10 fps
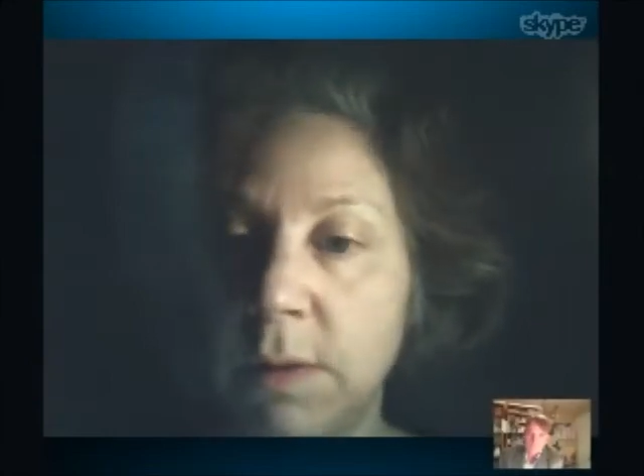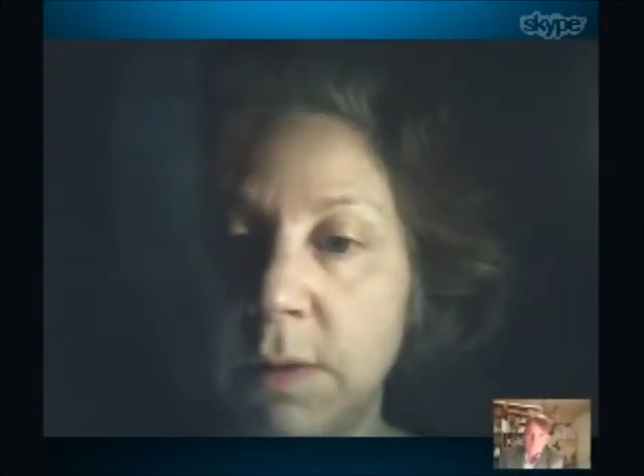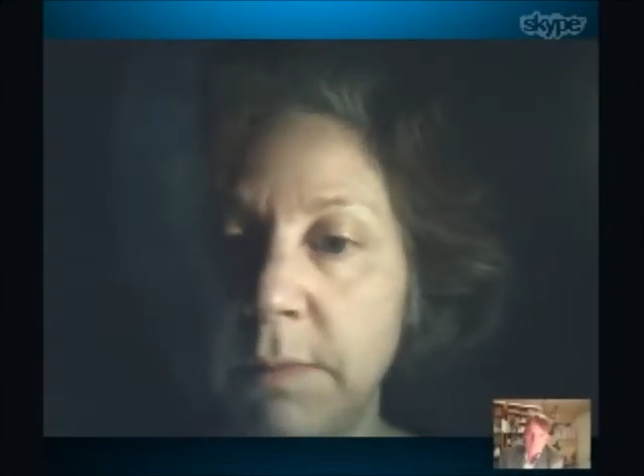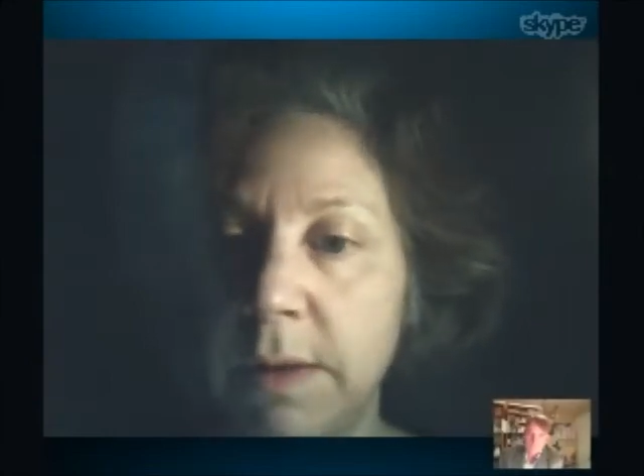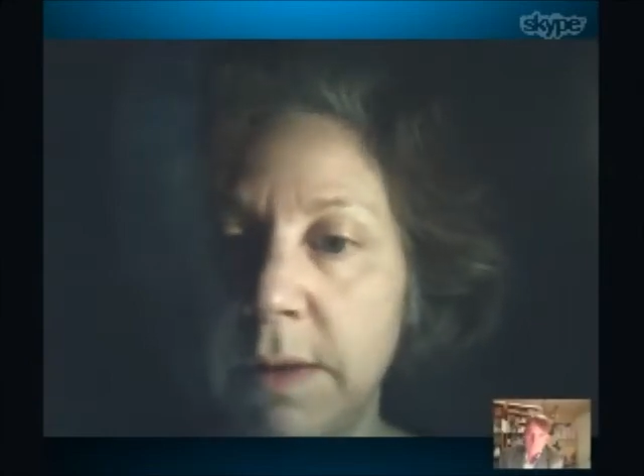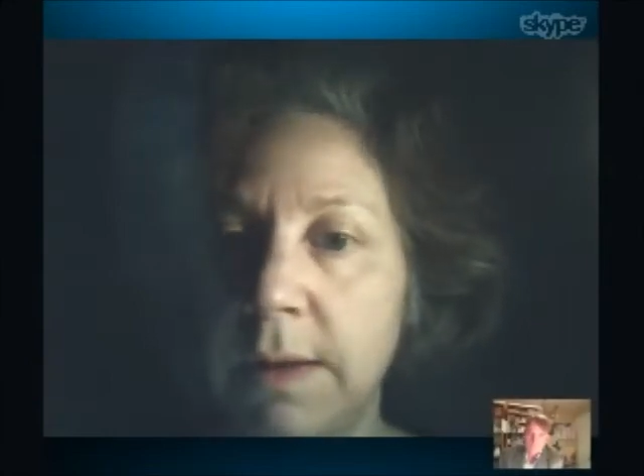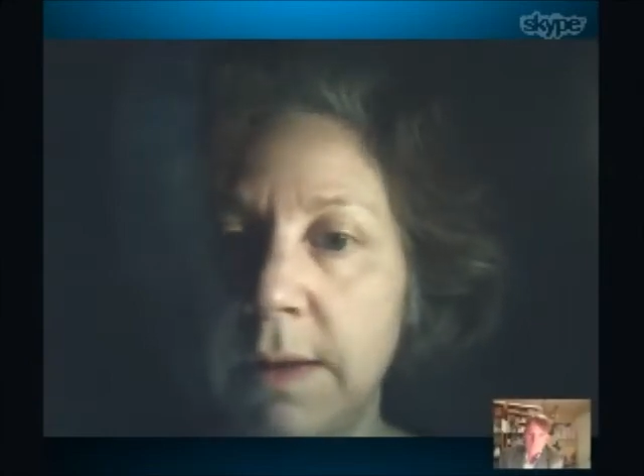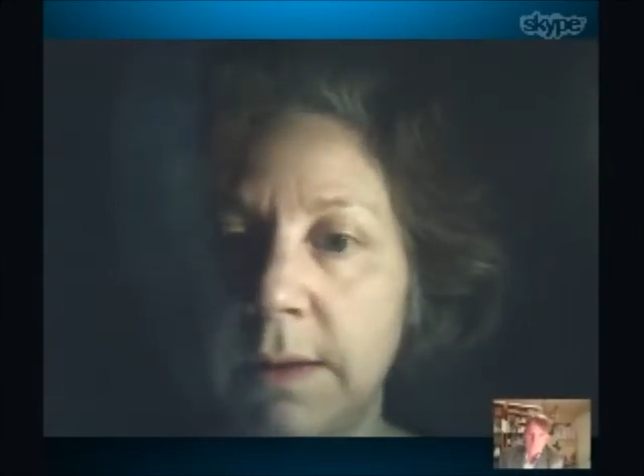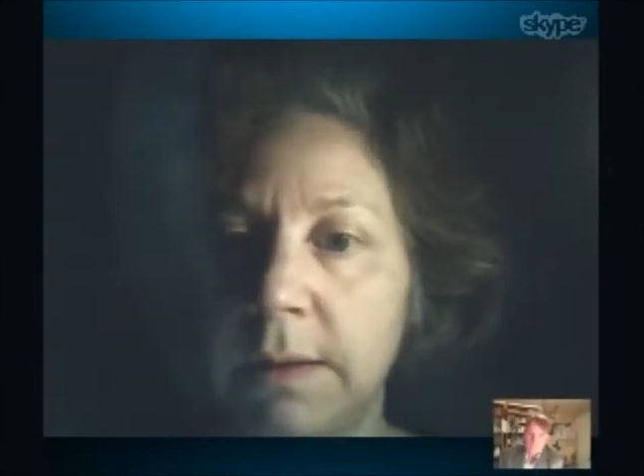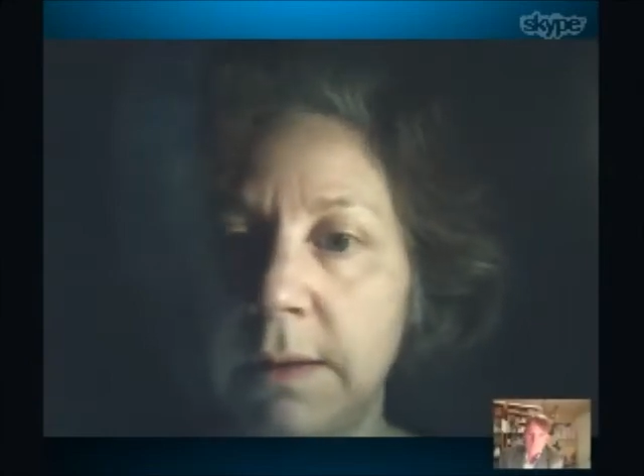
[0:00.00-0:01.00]
know that the
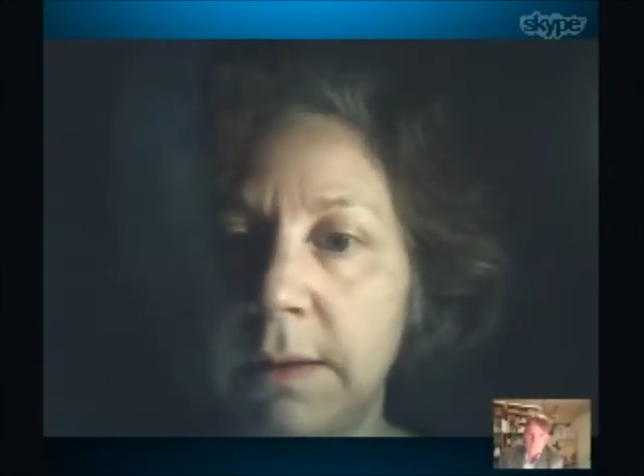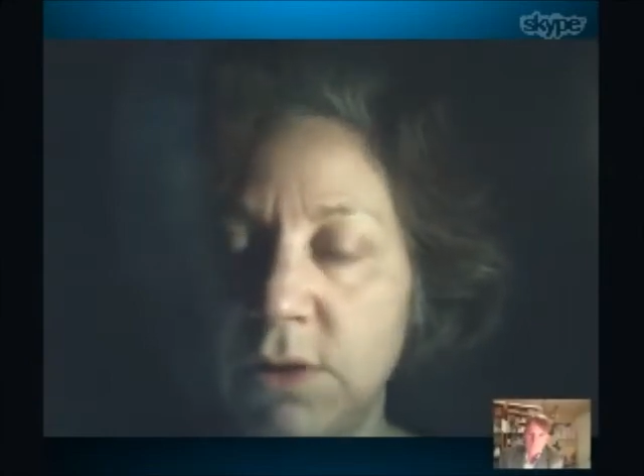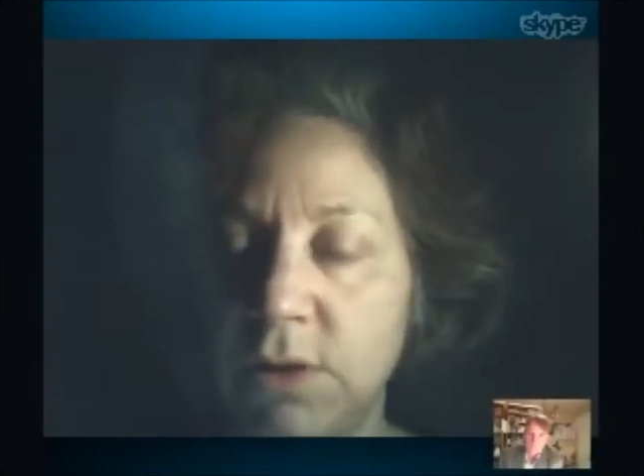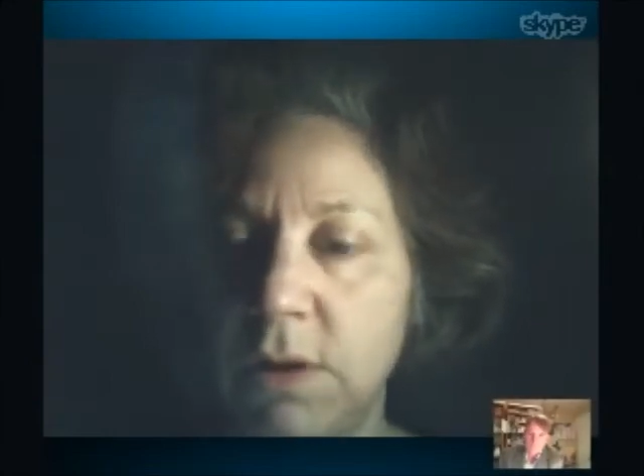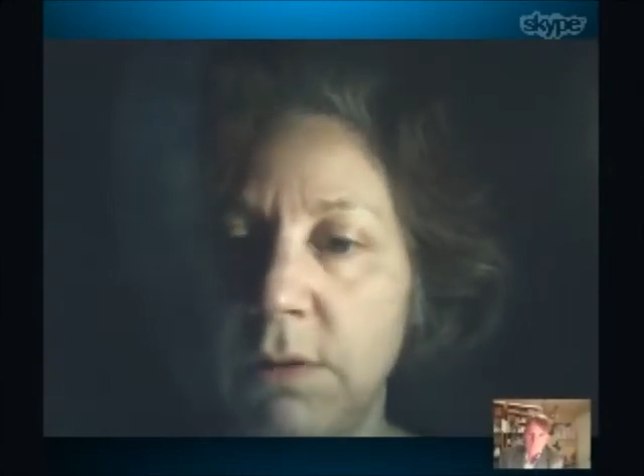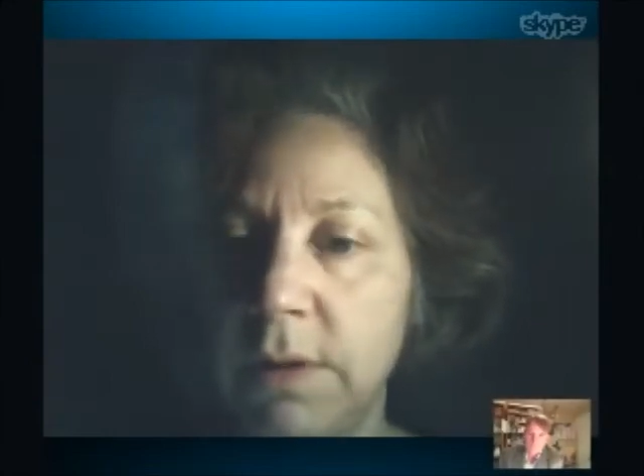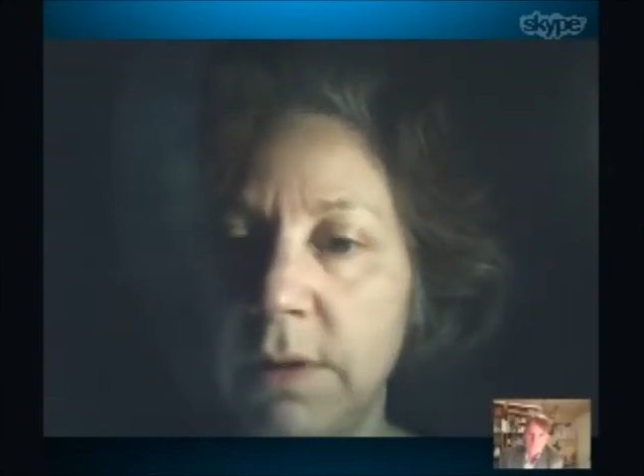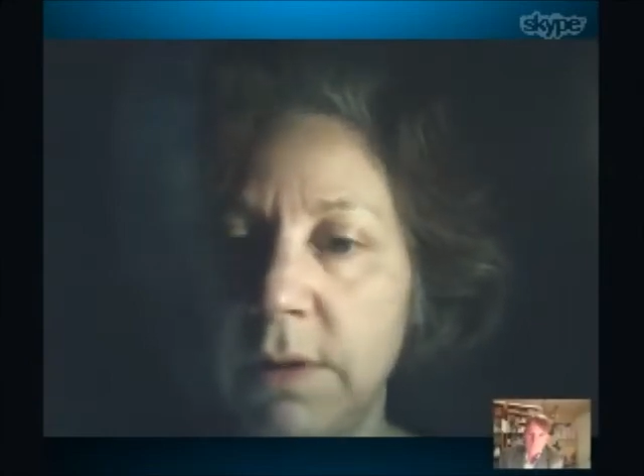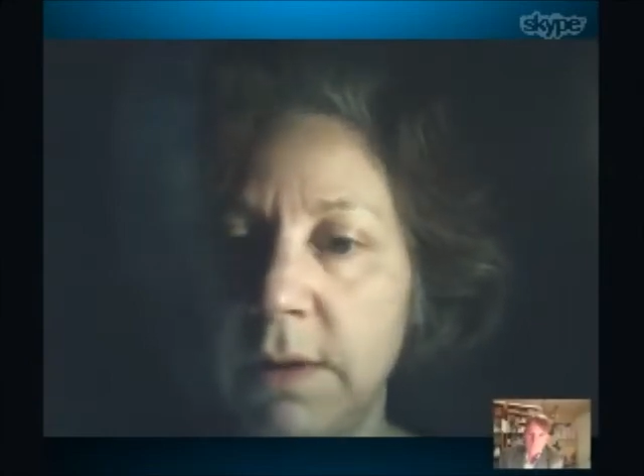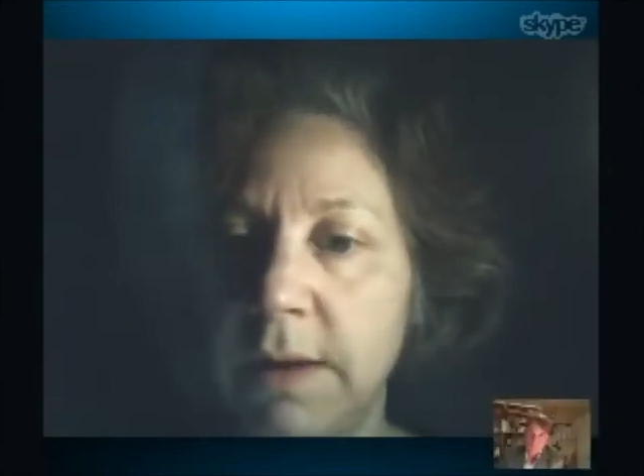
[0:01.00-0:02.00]
government's position, it
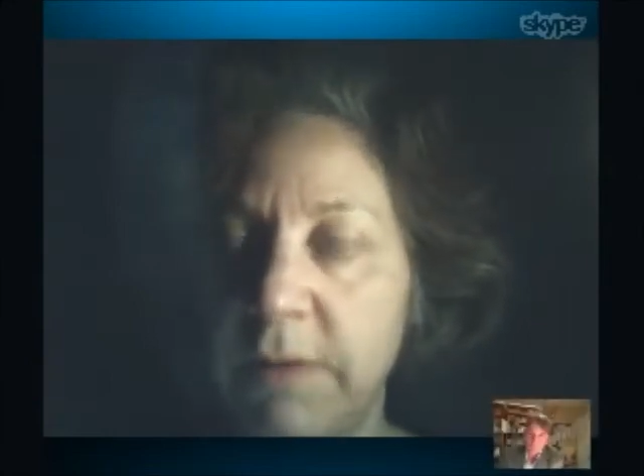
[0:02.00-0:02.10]
has no